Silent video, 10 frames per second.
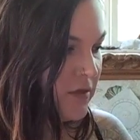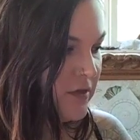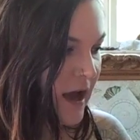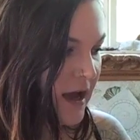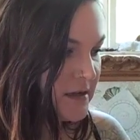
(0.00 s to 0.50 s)

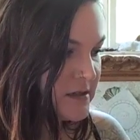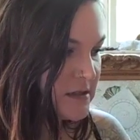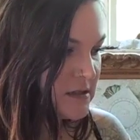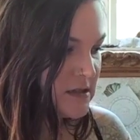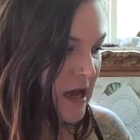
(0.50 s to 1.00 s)
that
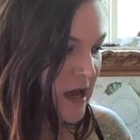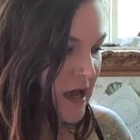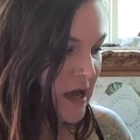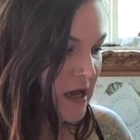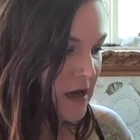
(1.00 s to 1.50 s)

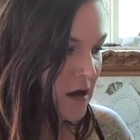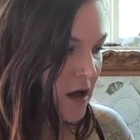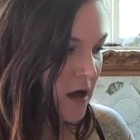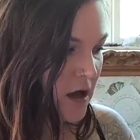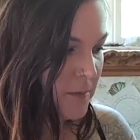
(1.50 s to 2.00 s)
they
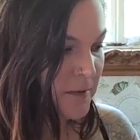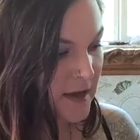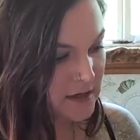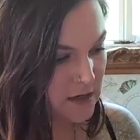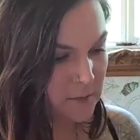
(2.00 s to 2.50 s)

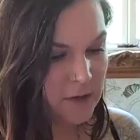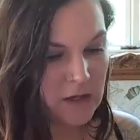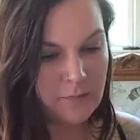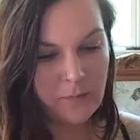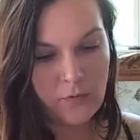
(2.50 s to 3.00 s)
abandon
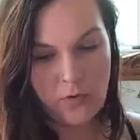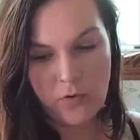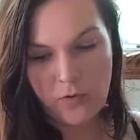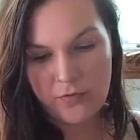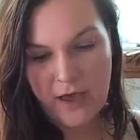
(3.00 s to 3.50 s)

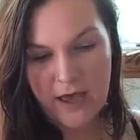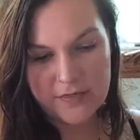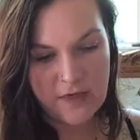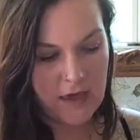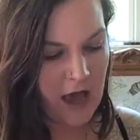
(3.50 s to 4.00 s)
people,
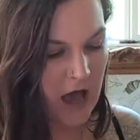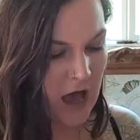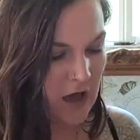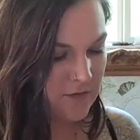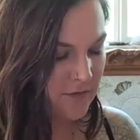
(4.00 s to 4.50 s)
that they
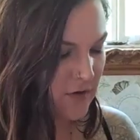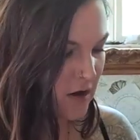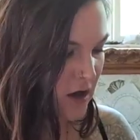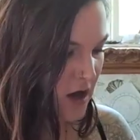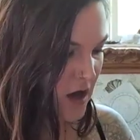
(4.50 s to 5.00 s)
have
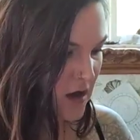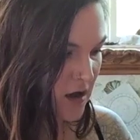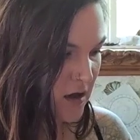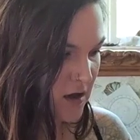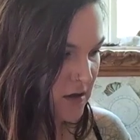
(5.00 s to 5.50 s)

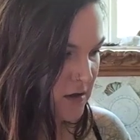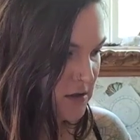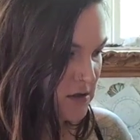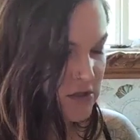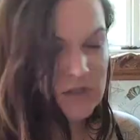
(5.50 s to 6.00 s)
uh,
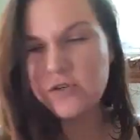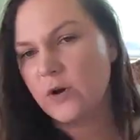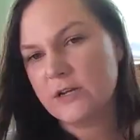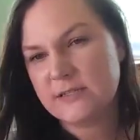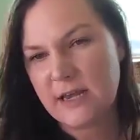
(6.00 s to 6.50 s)

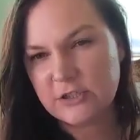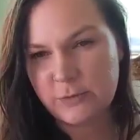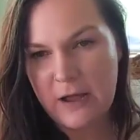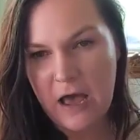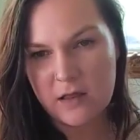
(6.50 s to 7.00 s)
distorted
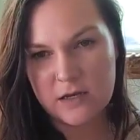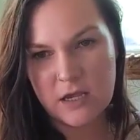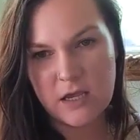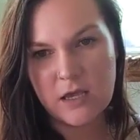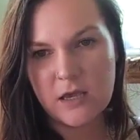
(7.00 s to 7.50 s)

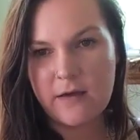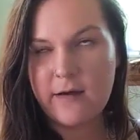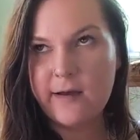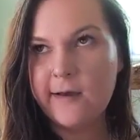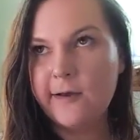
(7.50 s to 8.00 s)
sexuality.
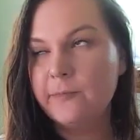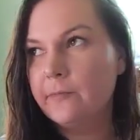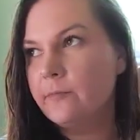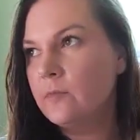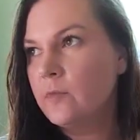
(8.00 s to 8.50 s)

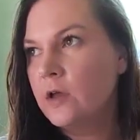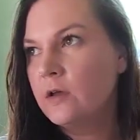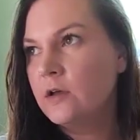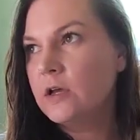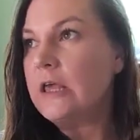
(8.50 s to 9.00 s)
Um,
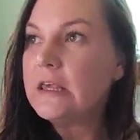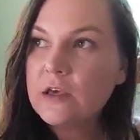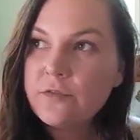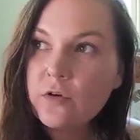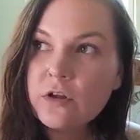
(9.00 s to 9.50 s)

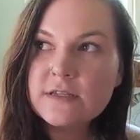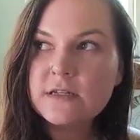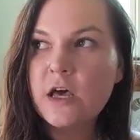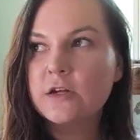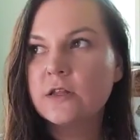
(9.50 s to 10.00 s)
evil is
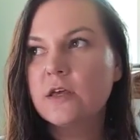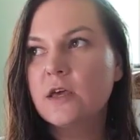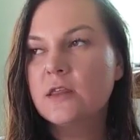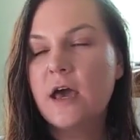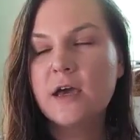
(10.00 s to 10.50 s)
another
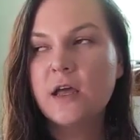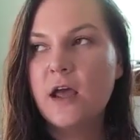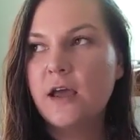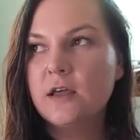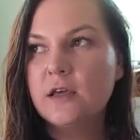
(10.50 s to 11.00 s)
thing that
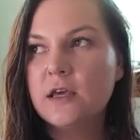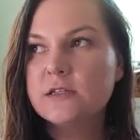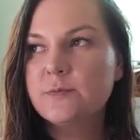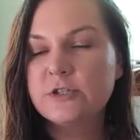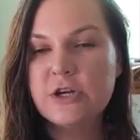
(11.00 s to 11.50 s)

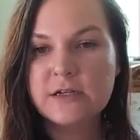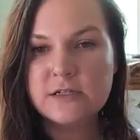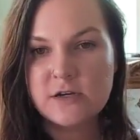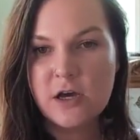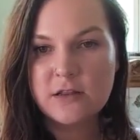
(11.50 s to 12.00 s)
gets
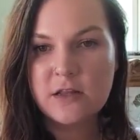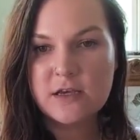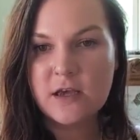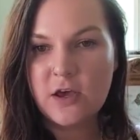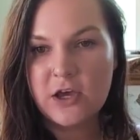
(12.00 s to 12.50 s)
projected on
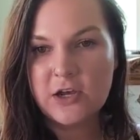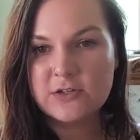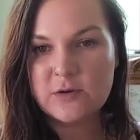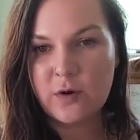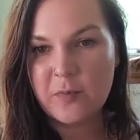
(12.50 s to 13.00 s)
that
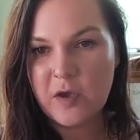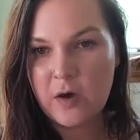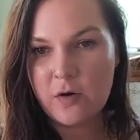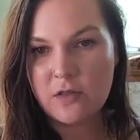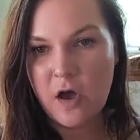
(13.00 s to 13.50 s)
on
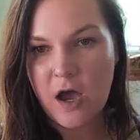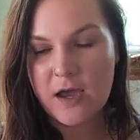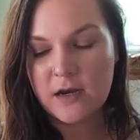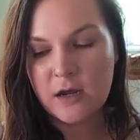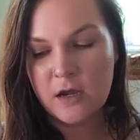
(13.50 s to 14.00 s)
Scorpio a
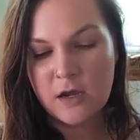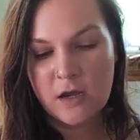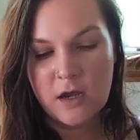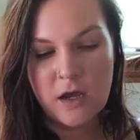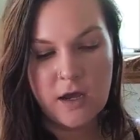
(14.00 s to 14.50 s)
lot.
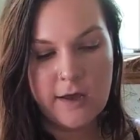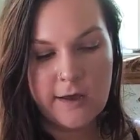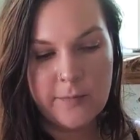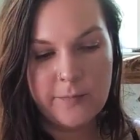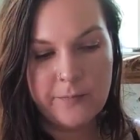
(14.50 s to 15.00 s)

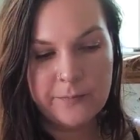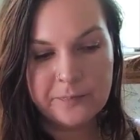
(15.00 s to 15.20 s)
Um,